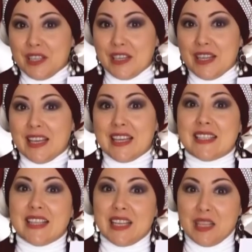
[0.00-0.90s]

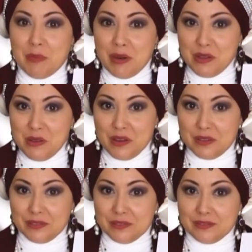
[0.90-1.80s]
This is the
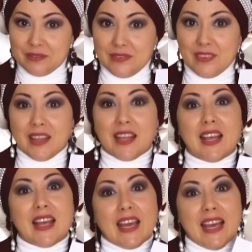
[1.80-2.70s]
first
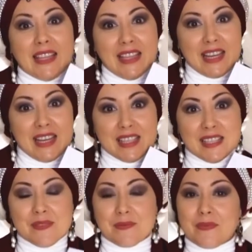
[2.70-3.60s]
task.
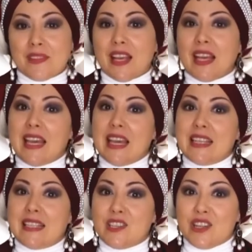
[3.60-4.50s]
All right,
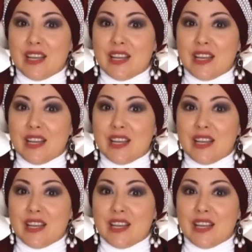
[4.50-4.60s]
and